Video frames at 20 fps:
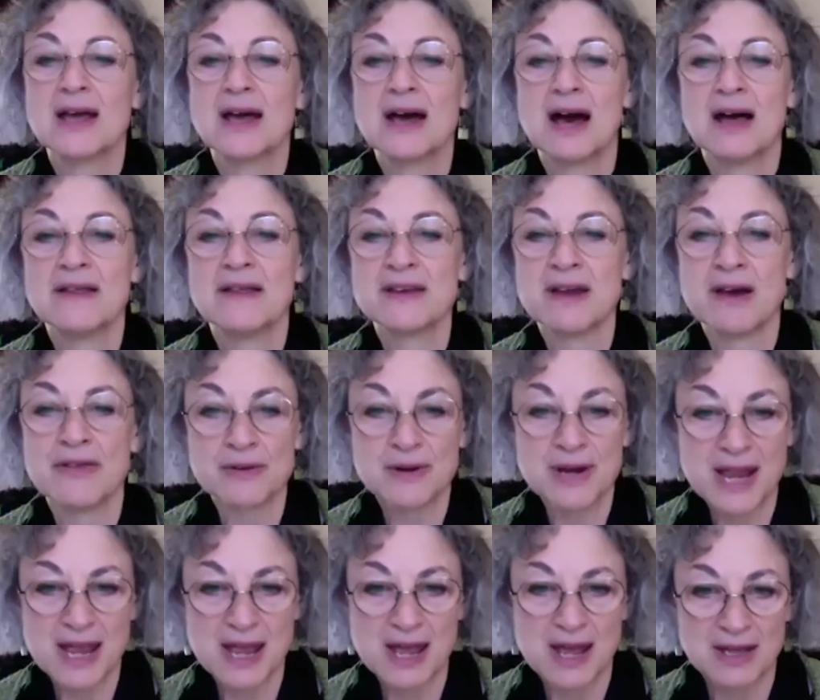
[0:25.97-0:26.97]
On the other
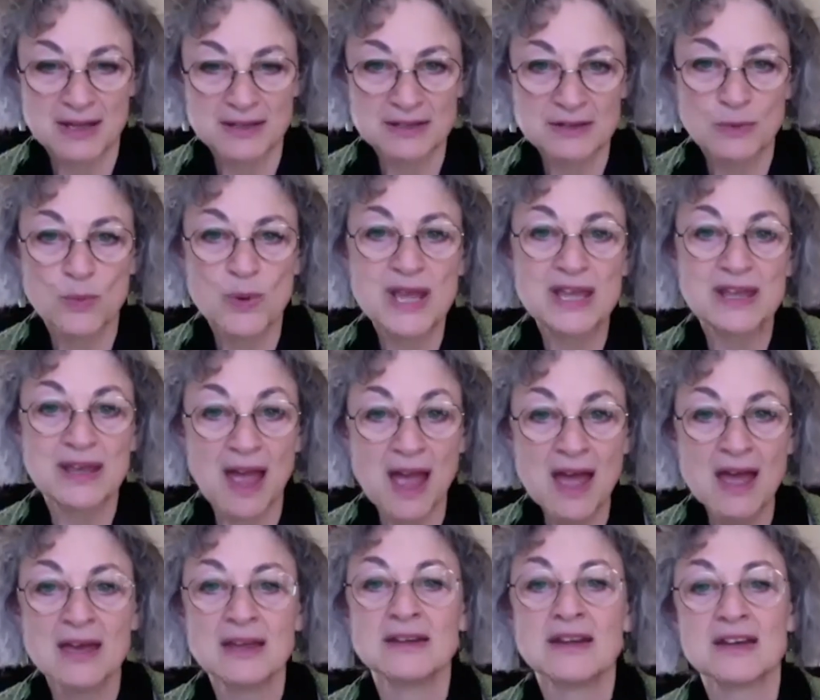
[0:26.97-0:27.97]
hand, we
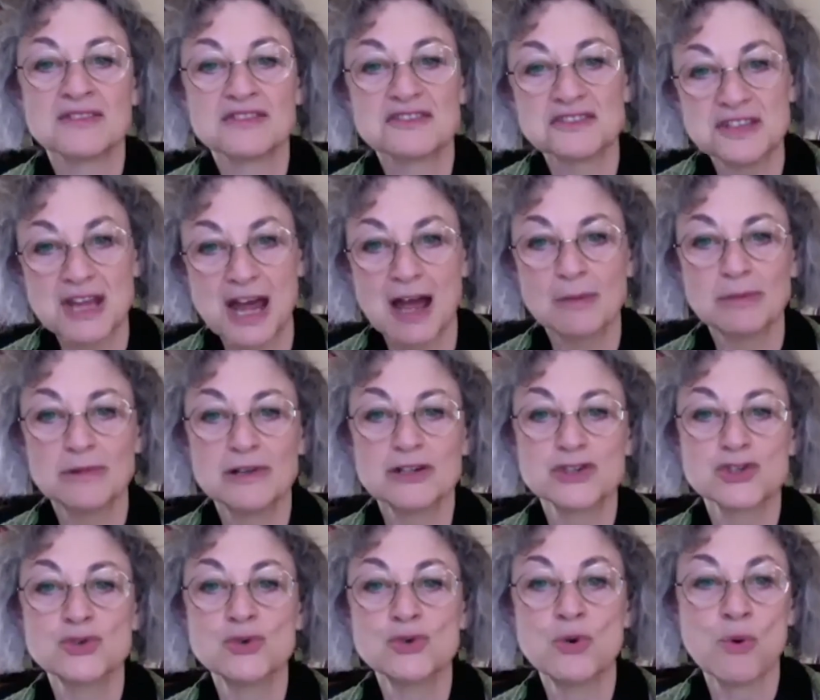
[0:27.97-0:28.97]
can
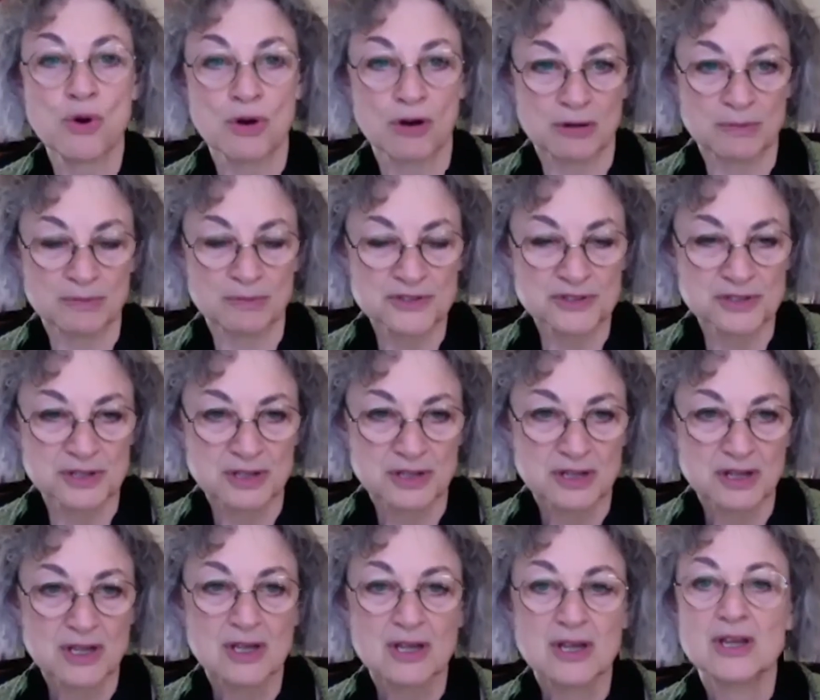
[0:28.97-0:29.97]
establish norms
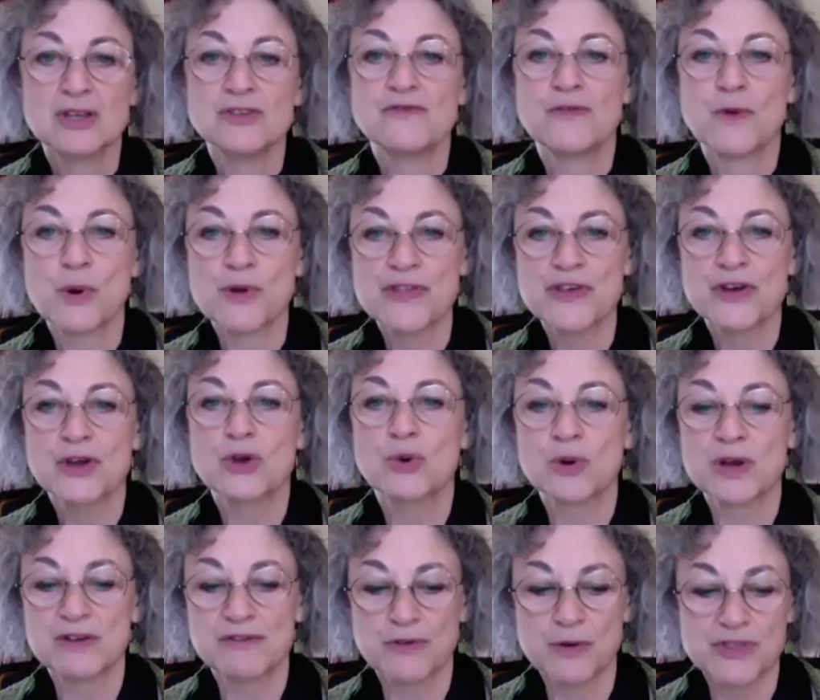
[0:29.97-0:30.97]
for
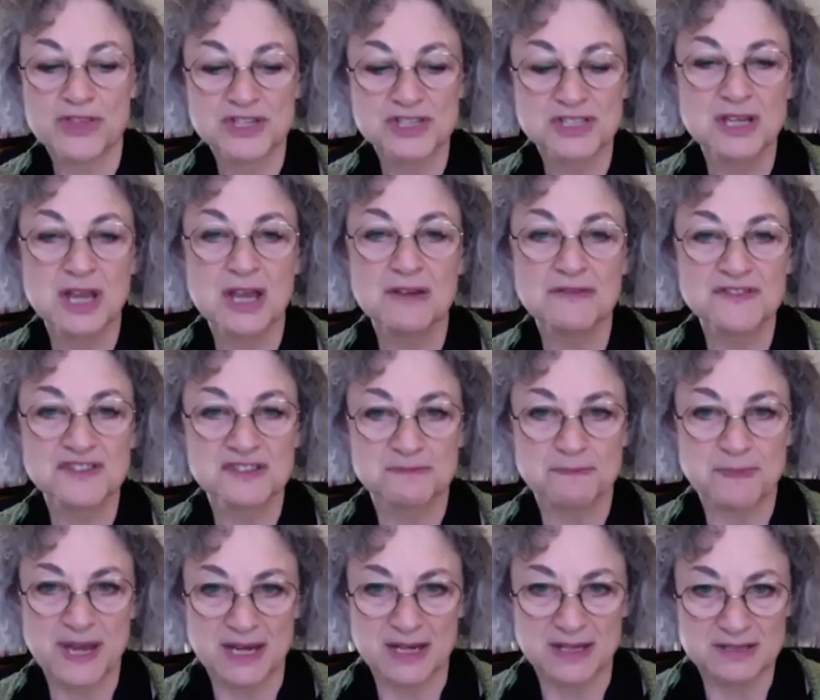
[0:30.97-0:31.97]
the safe
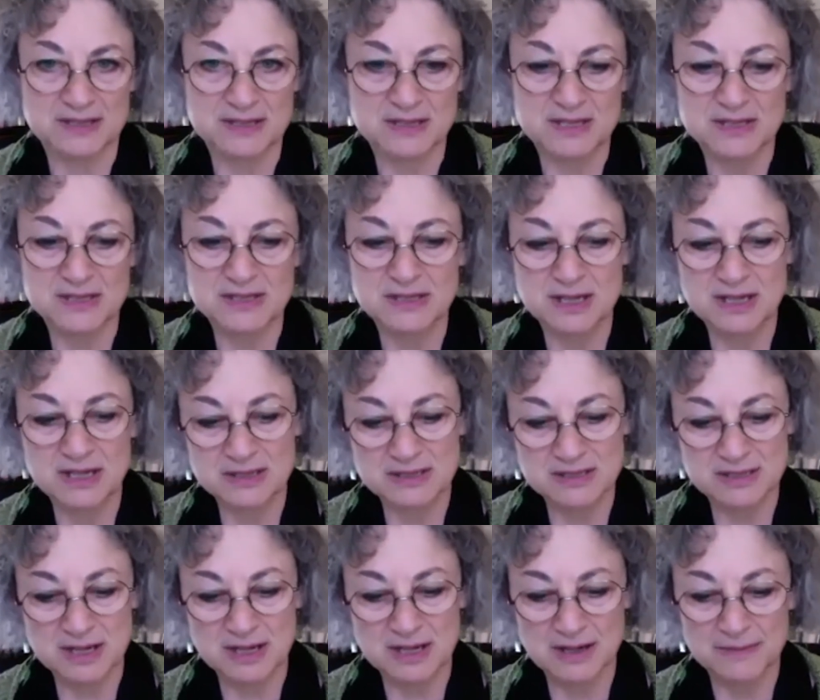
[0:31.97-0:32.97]
space.
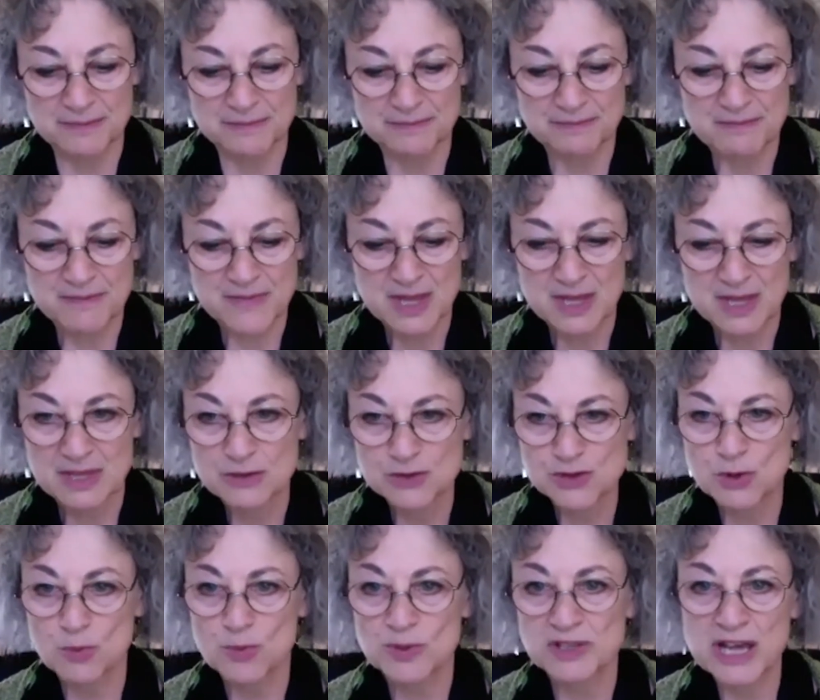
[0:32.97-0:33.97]
There's a
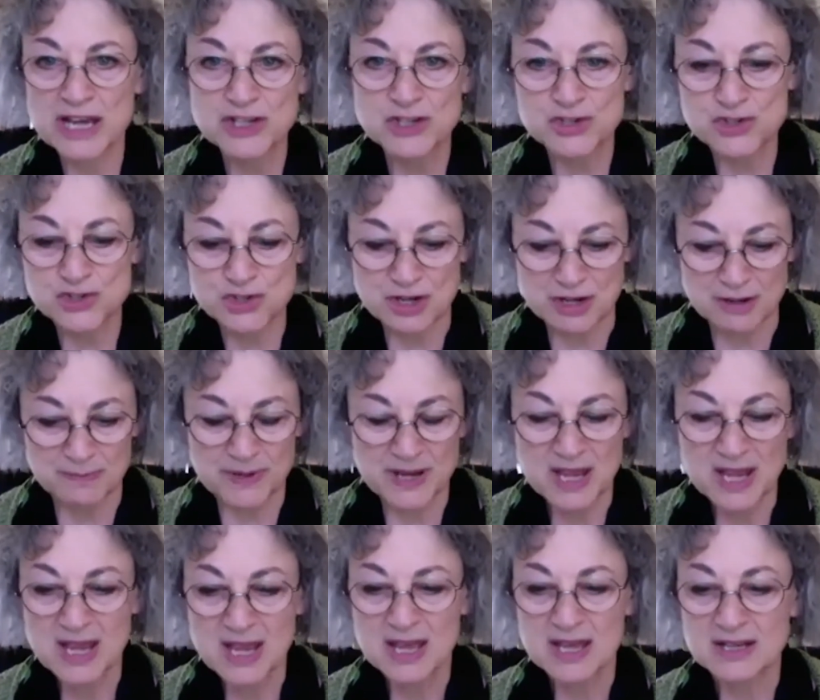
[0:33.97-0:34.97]
relationship.
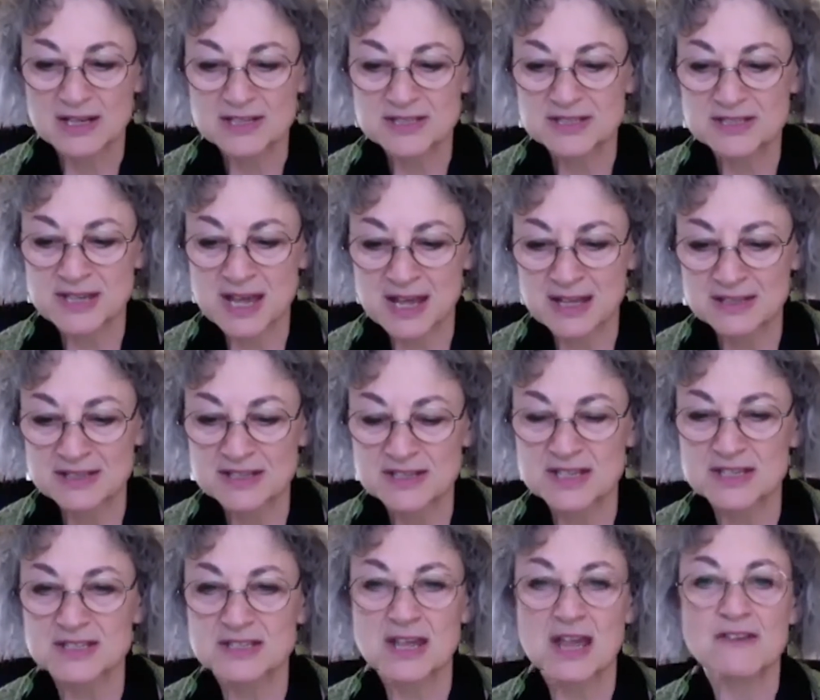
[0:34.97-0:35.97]
In a sense, the
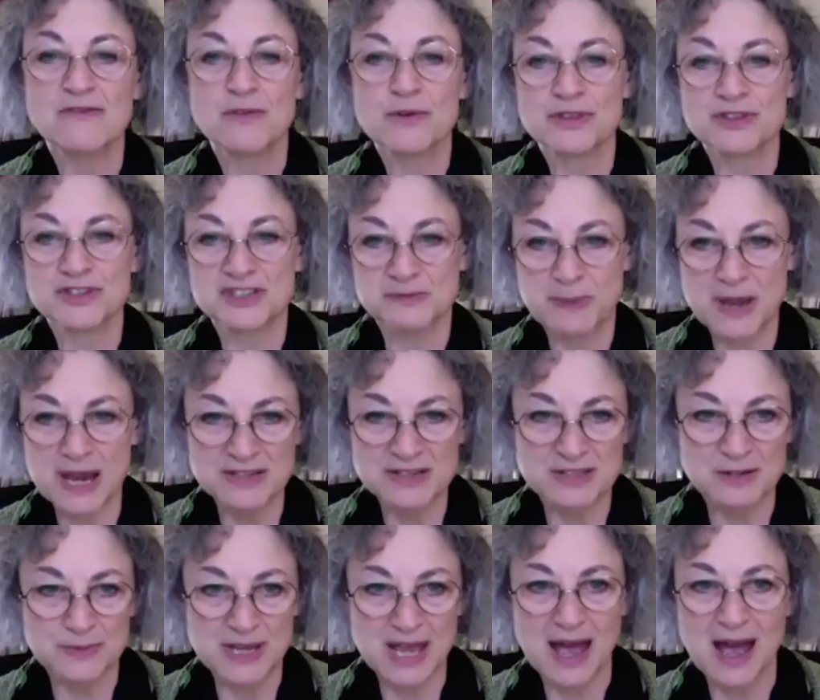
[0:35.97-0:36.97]
safer the space that
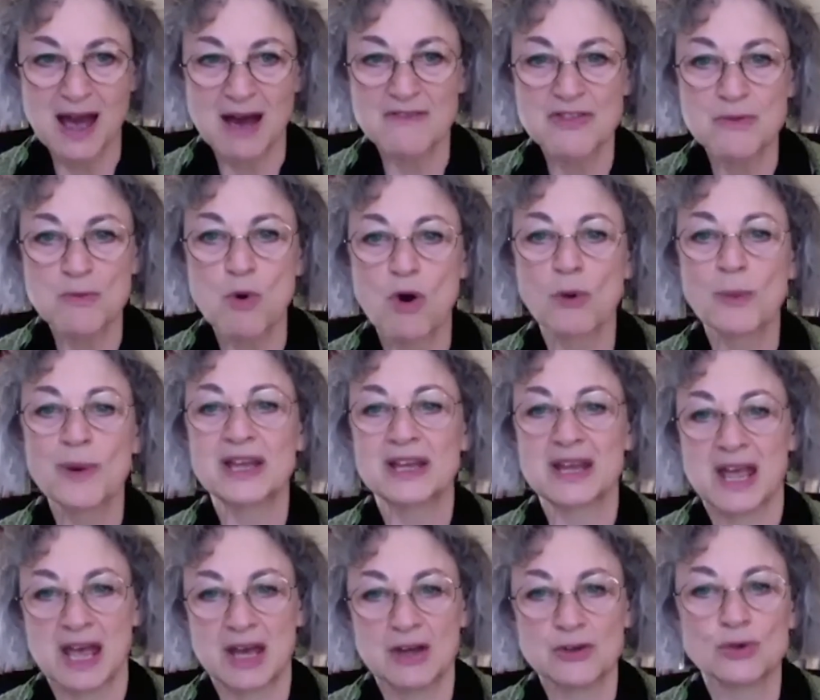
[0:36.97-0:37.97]
we have, the more we can
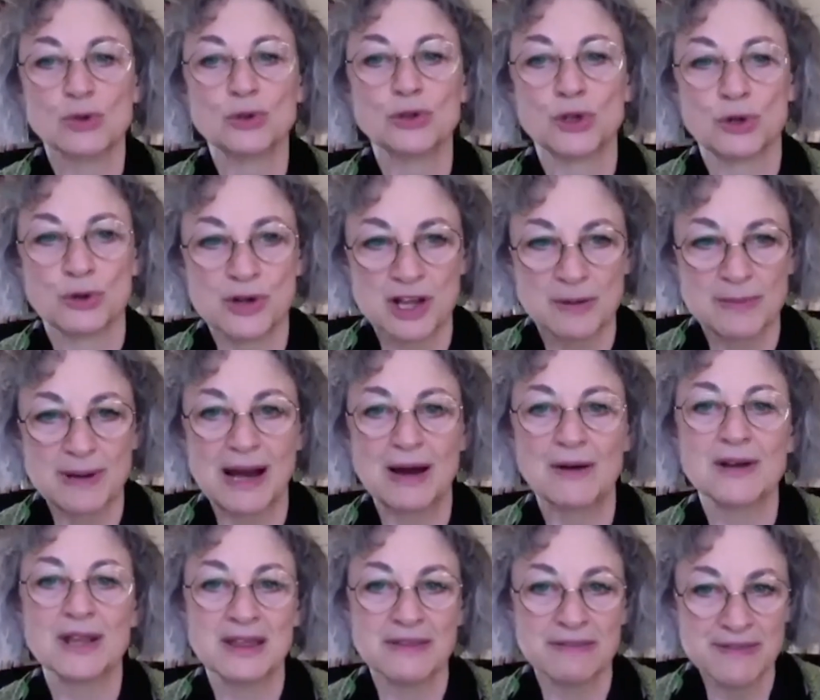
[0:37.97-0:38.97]
handle learning
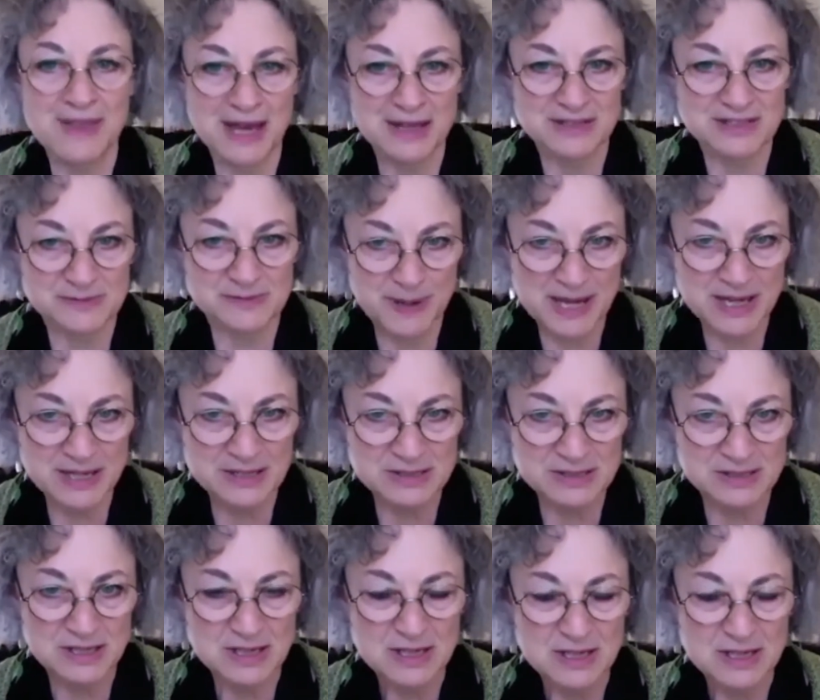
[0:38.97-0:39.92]
about in that space.